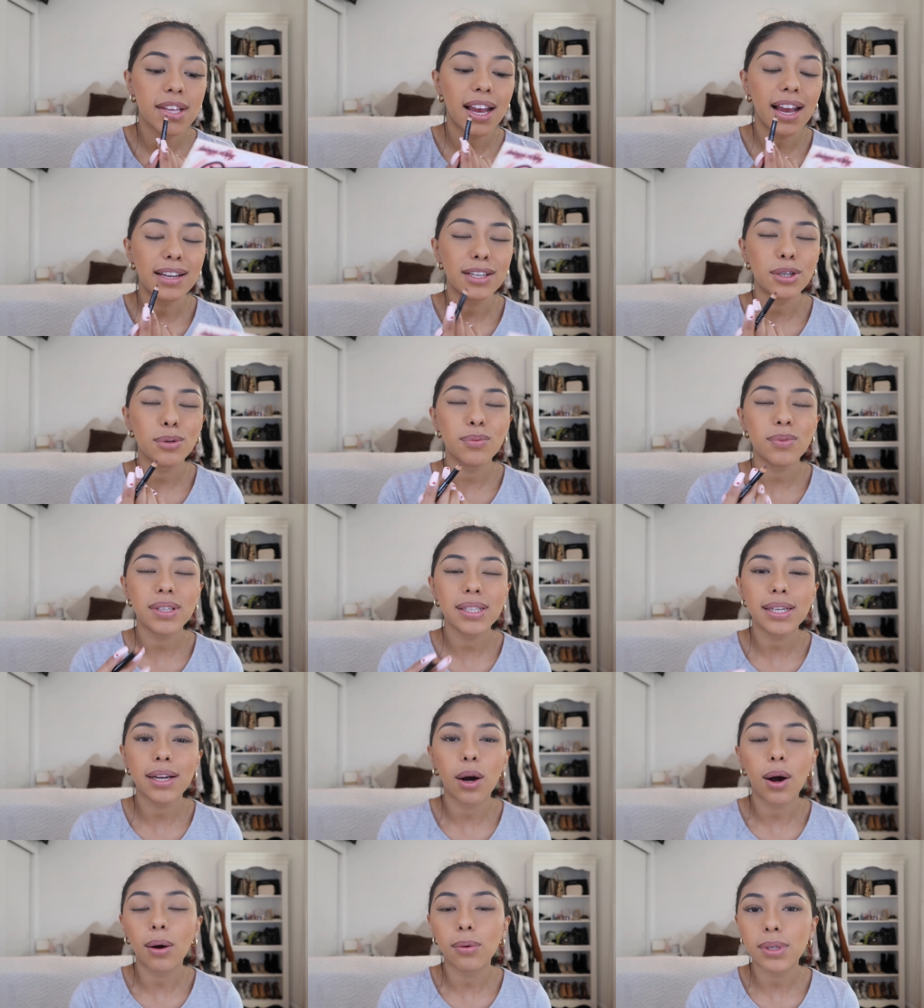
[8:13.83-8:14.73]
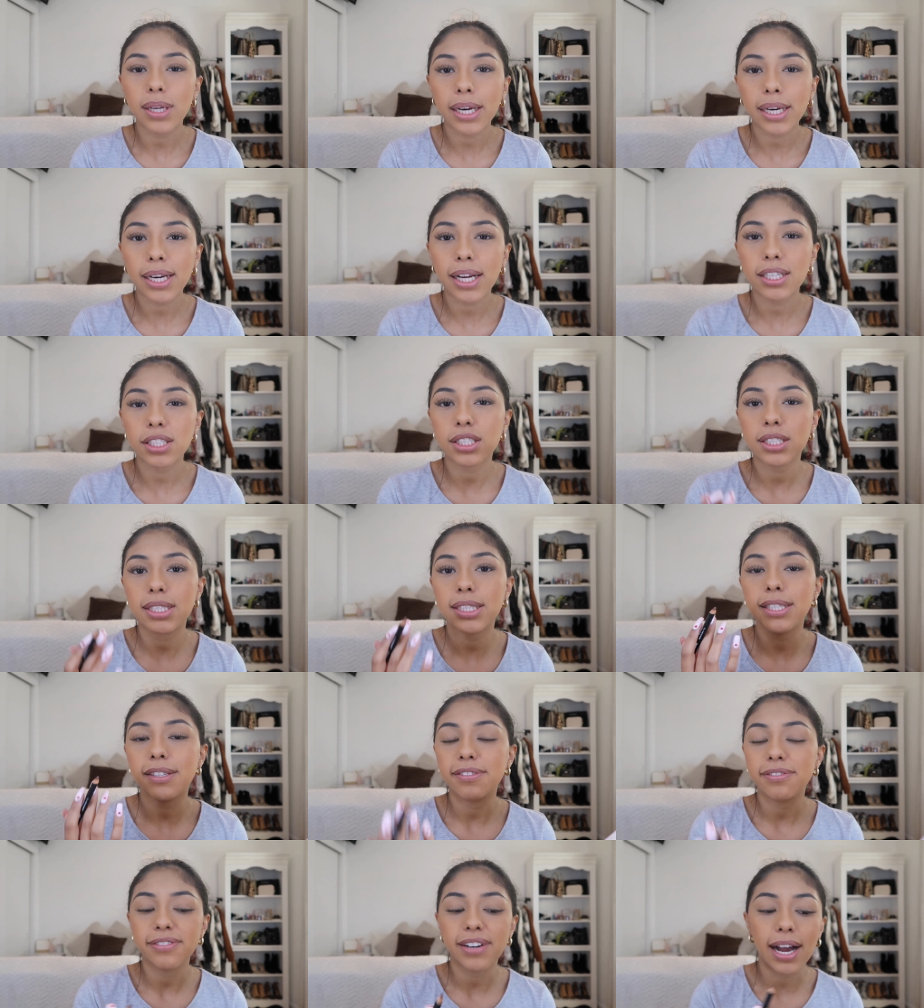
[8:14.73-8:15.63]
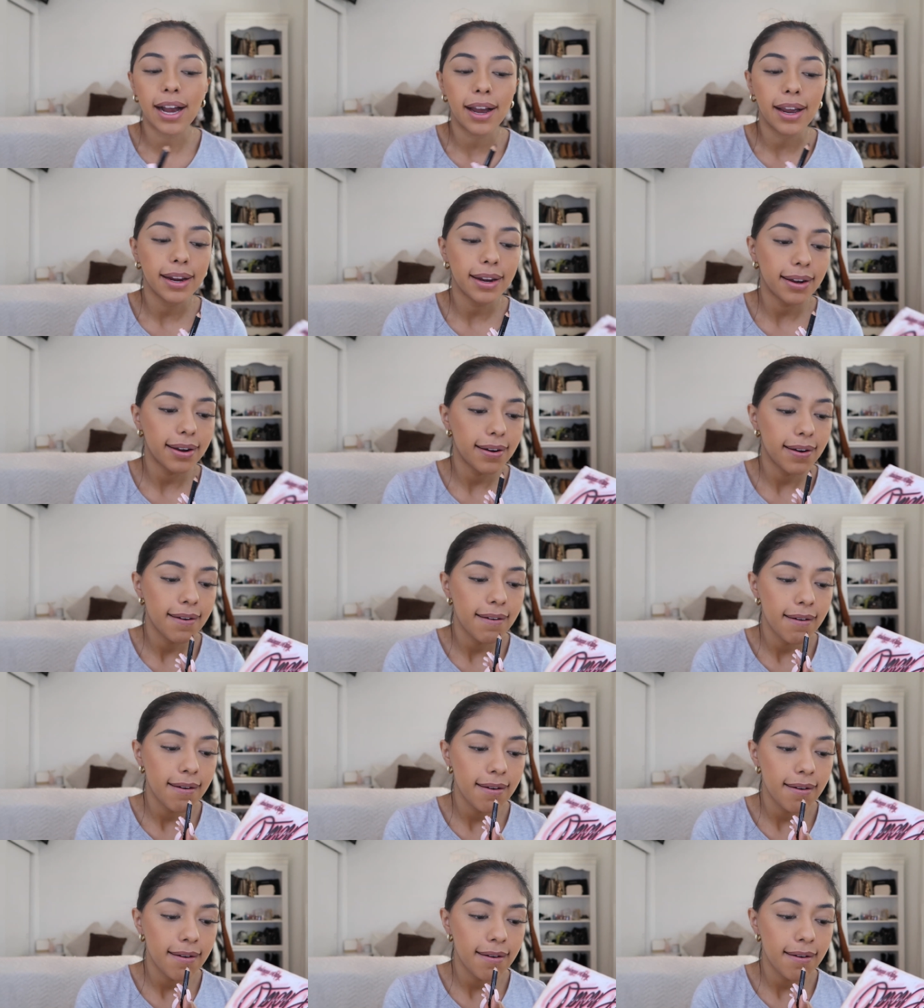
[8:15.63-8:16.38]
I don't really outline, I just define.